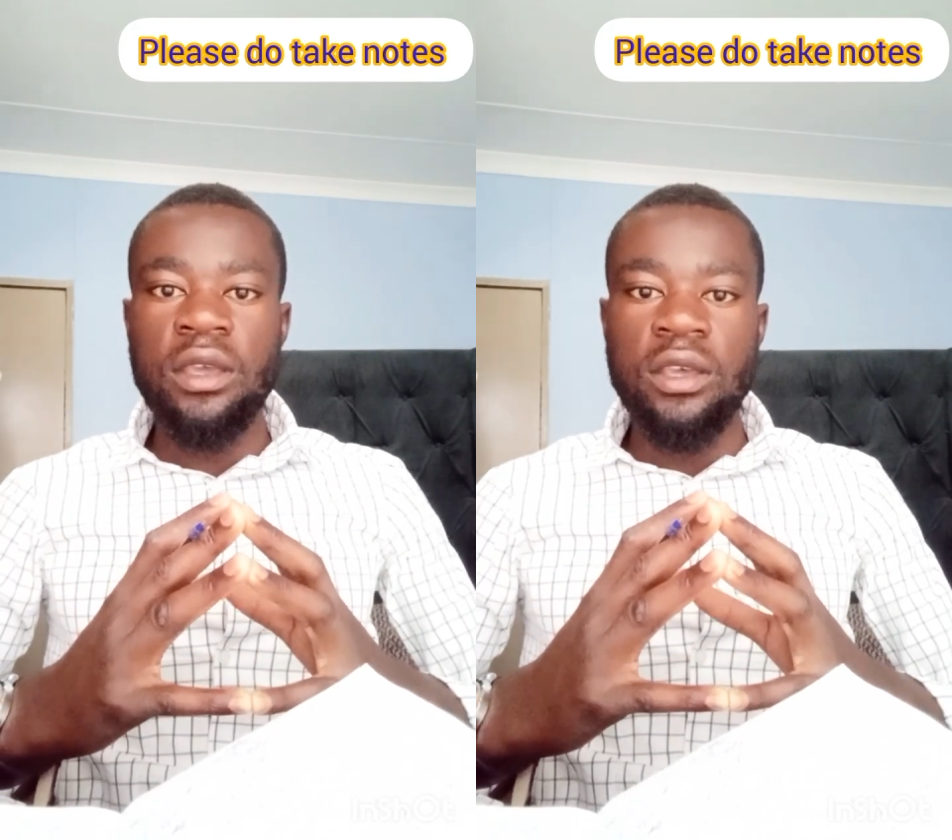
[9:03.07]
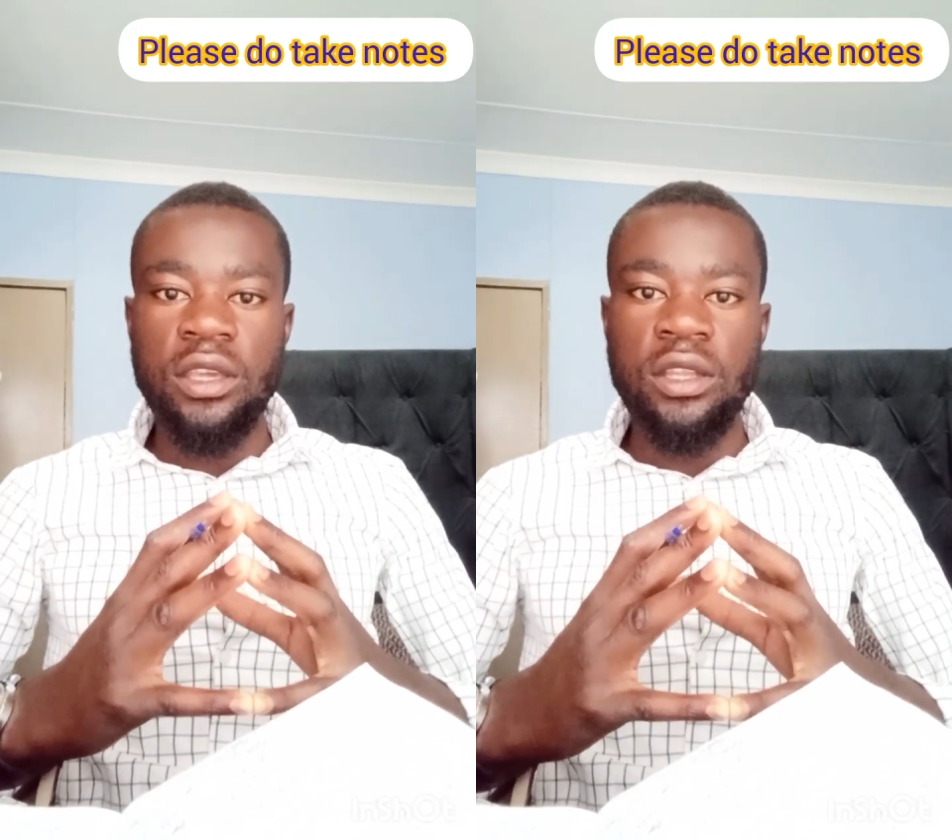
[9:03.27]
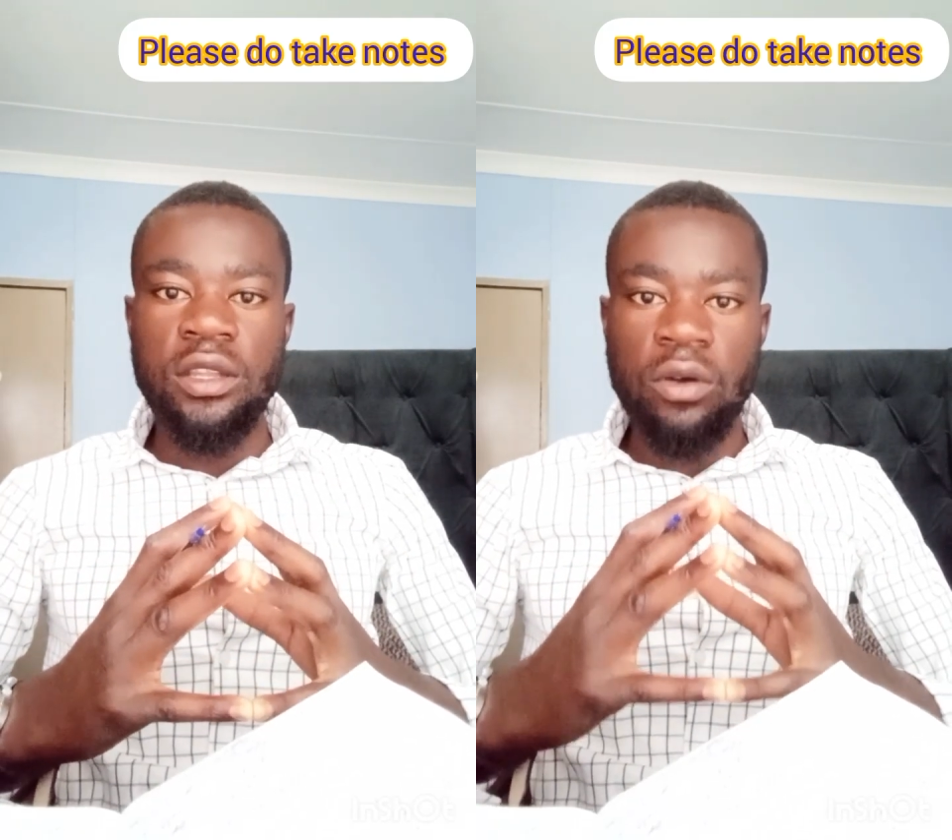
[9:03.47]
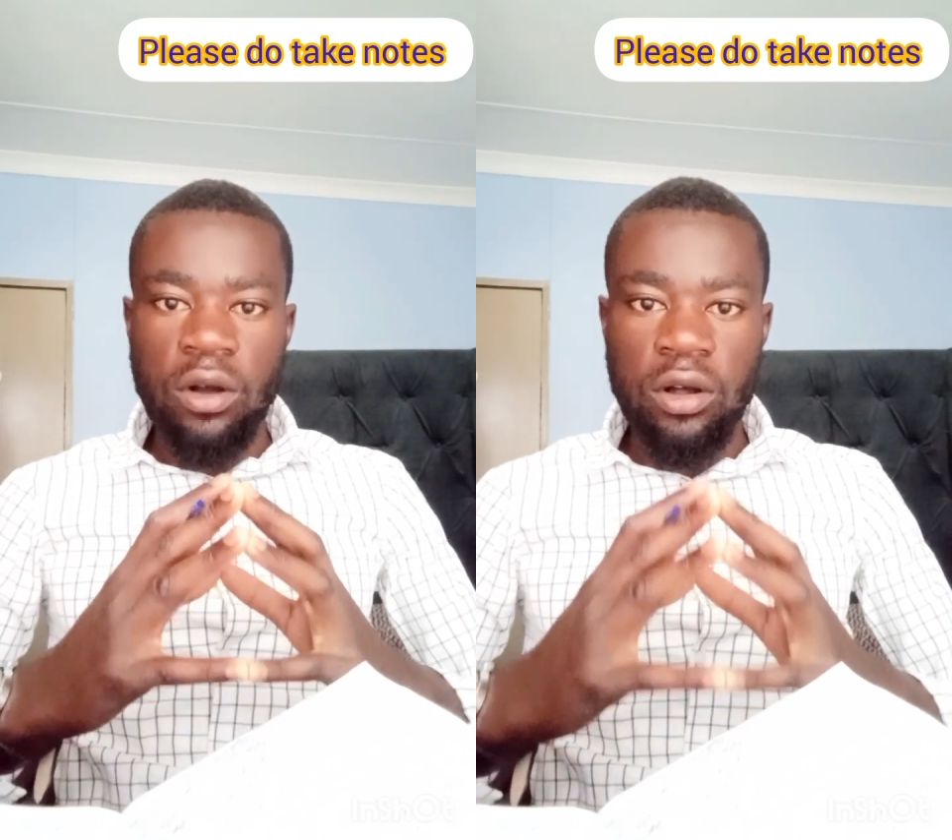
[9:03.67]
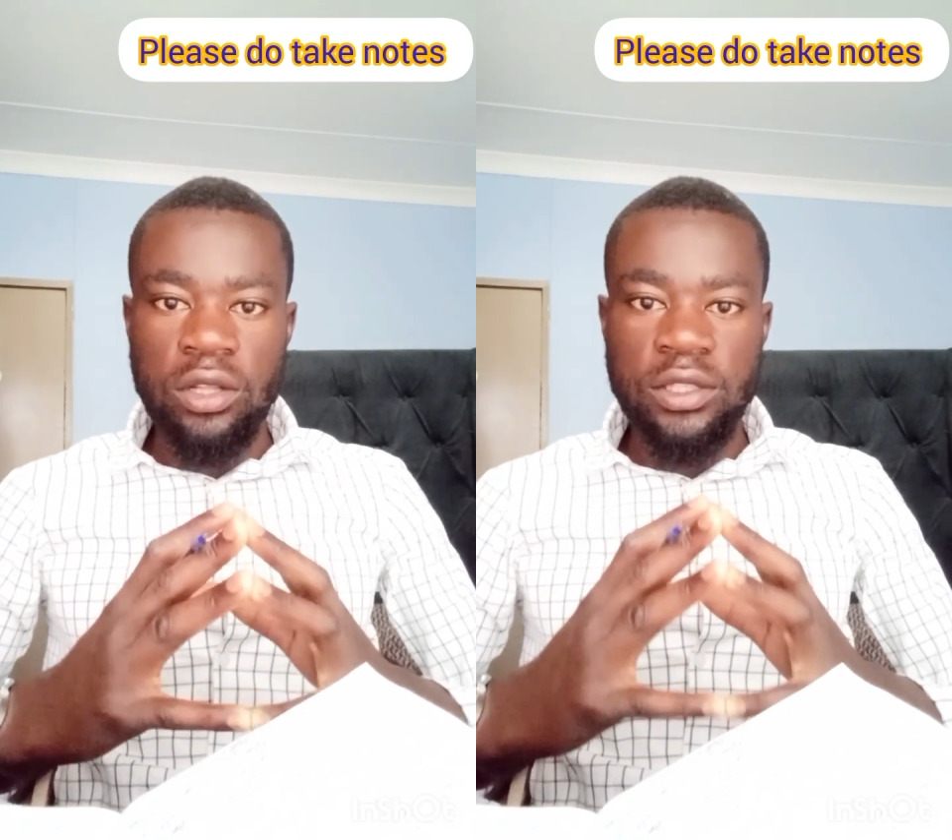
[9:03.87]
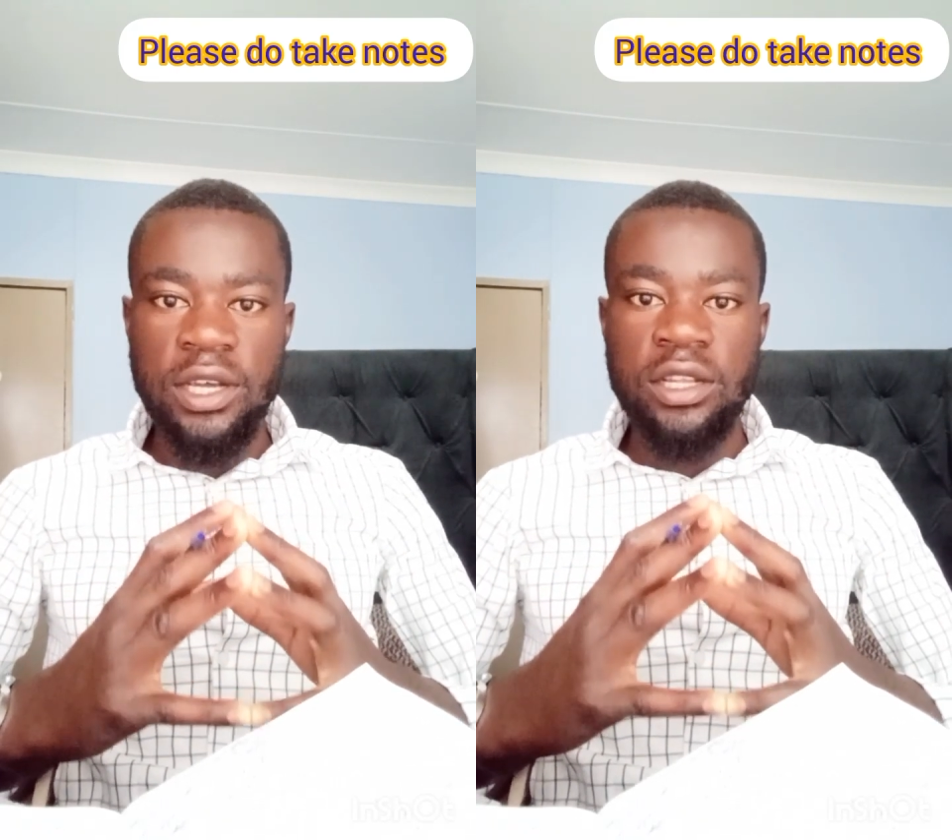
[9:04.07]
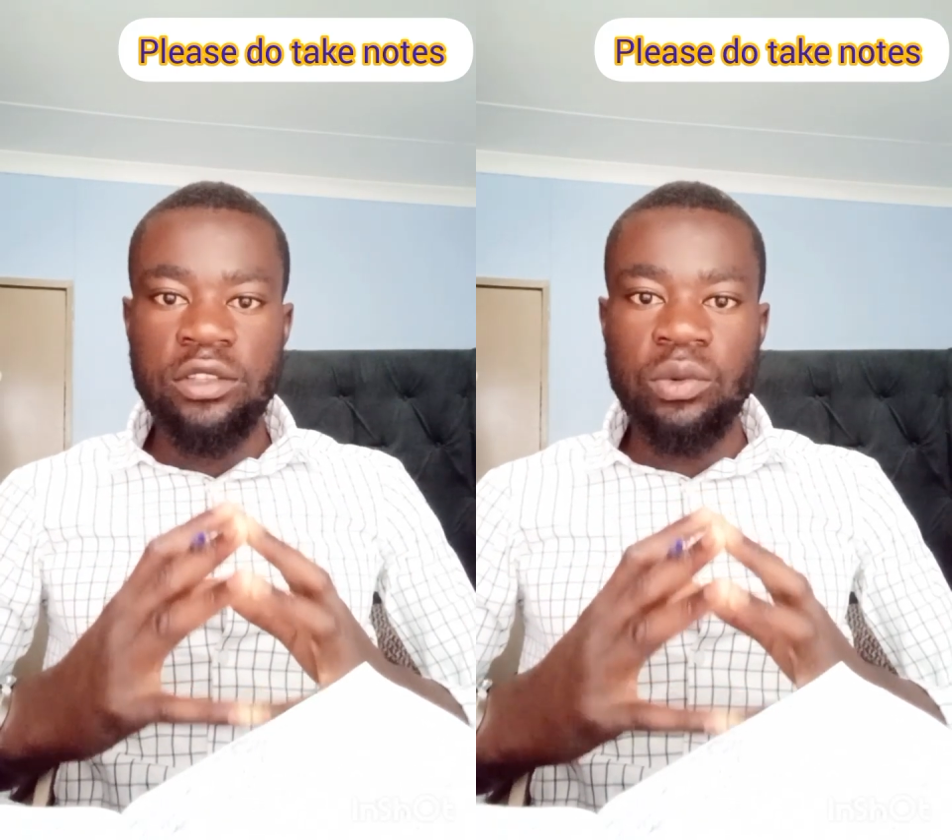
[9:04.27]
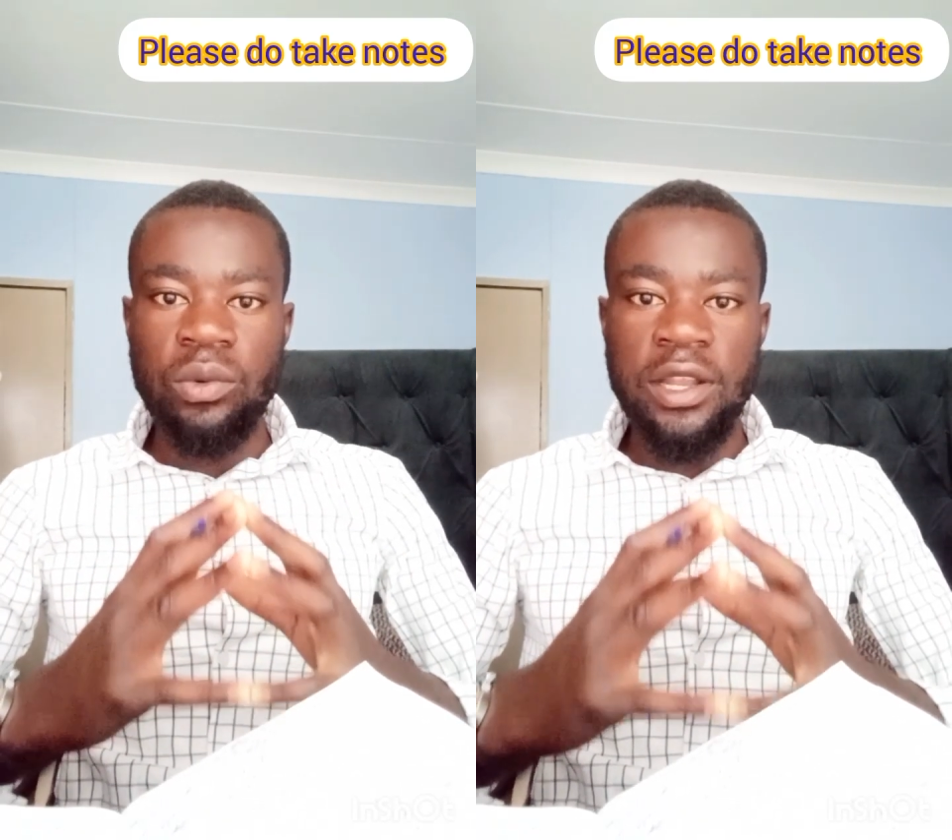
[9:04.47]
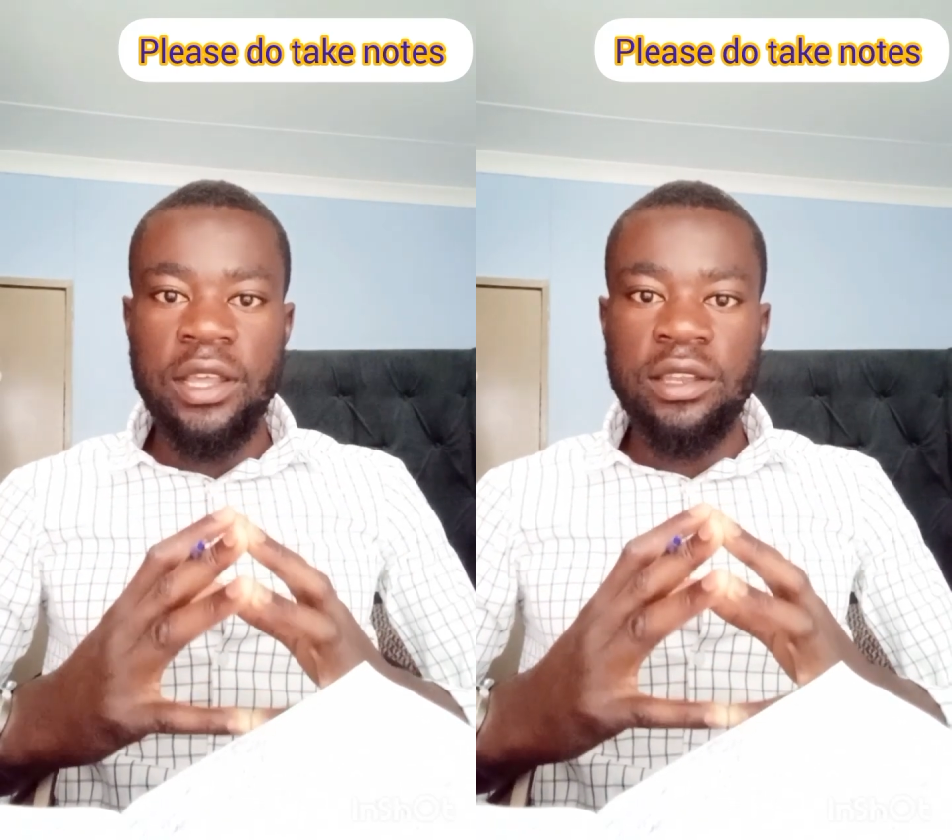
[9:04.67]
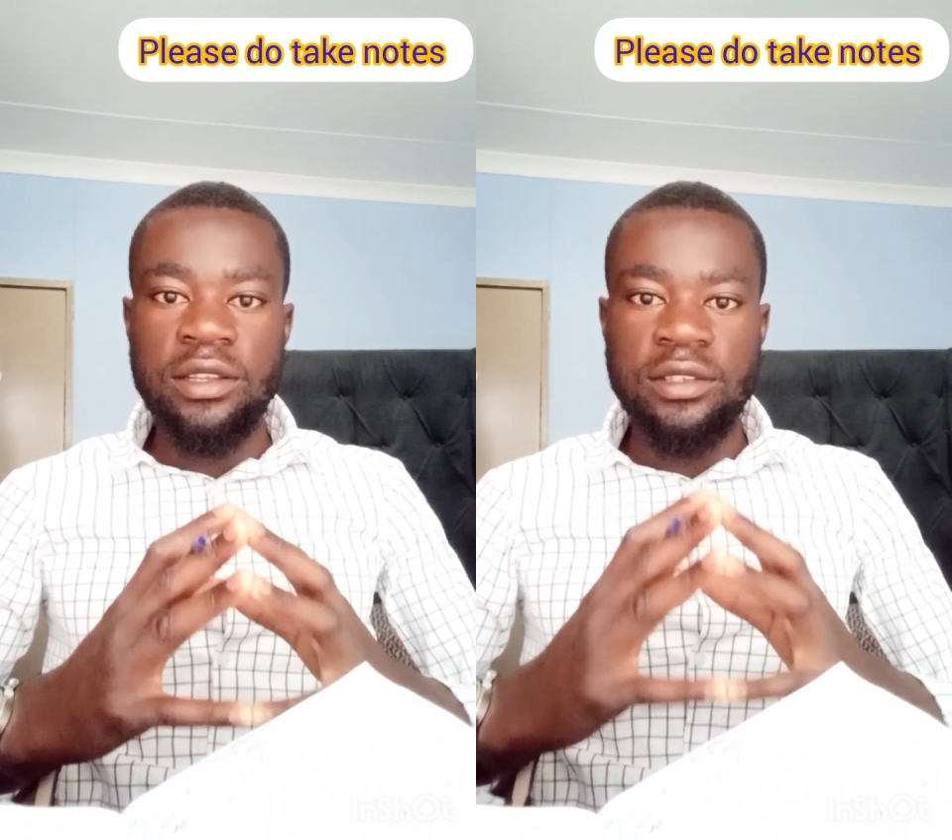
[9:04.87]
in order to
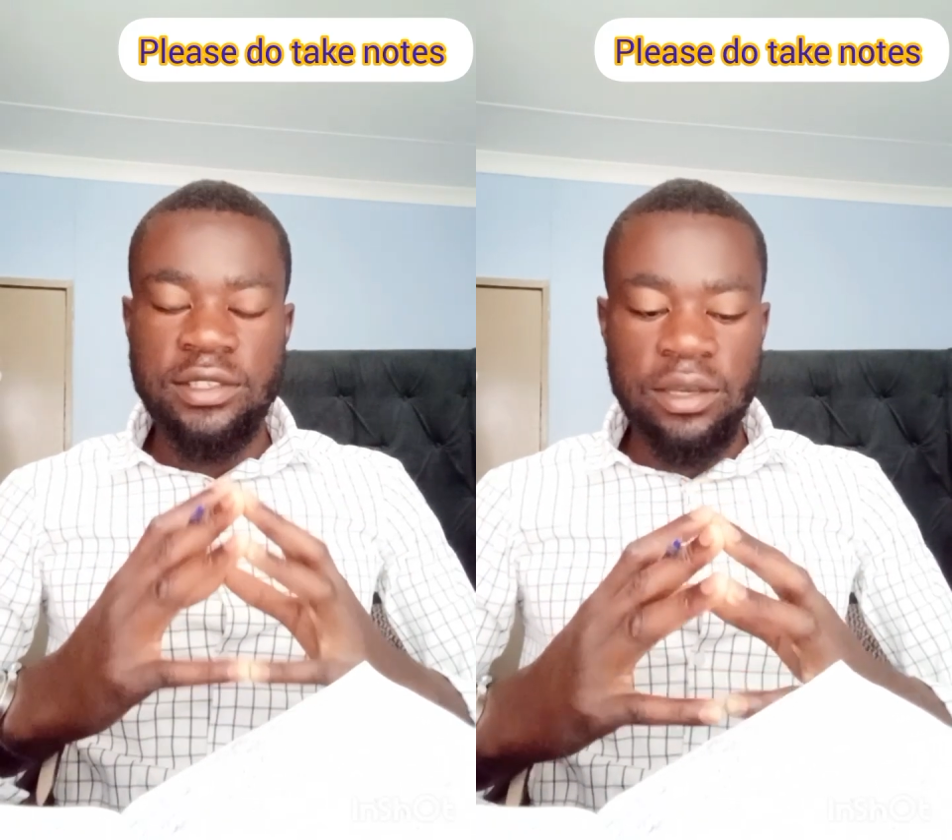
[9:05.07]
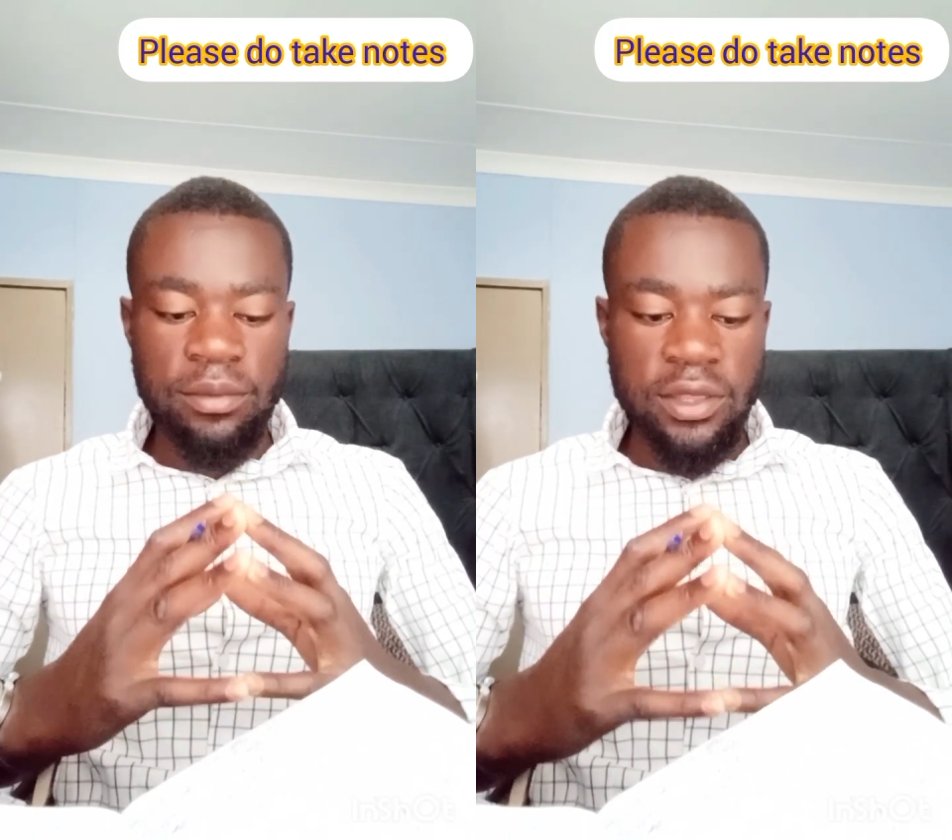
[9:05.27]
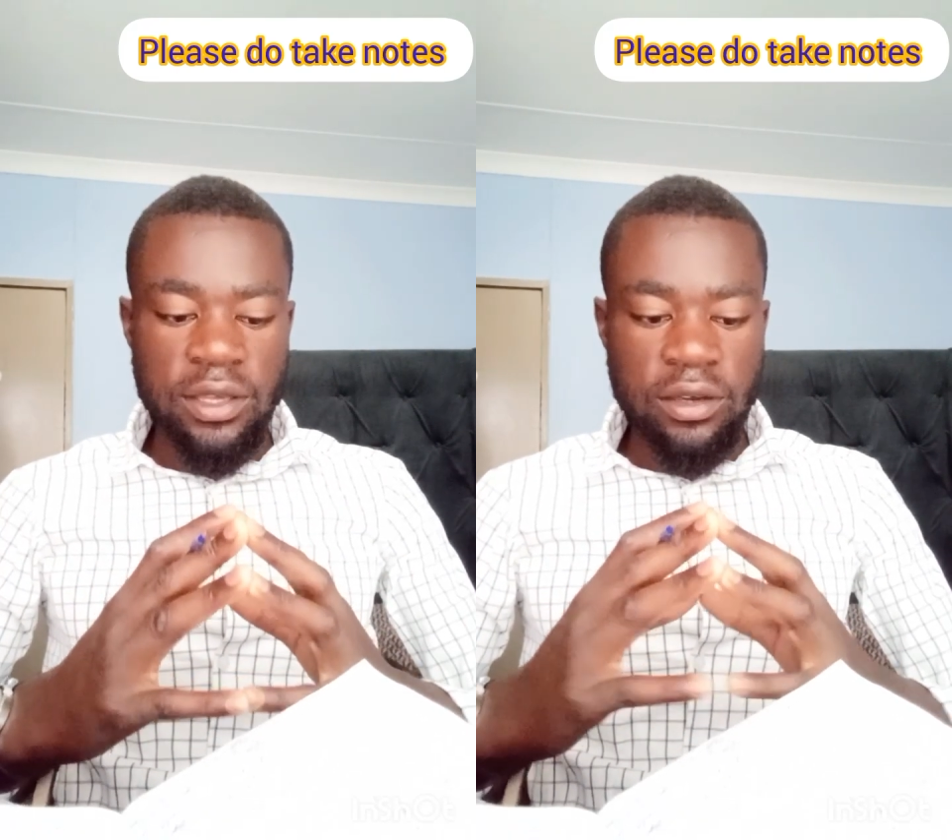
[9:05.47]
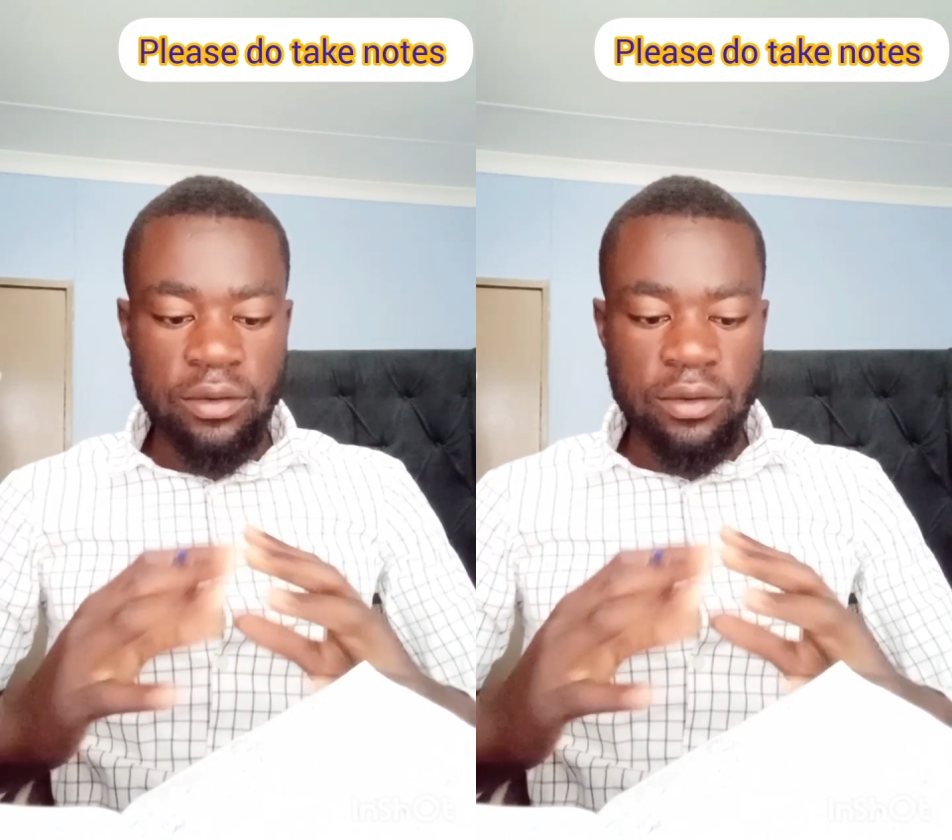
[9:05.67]
learn something.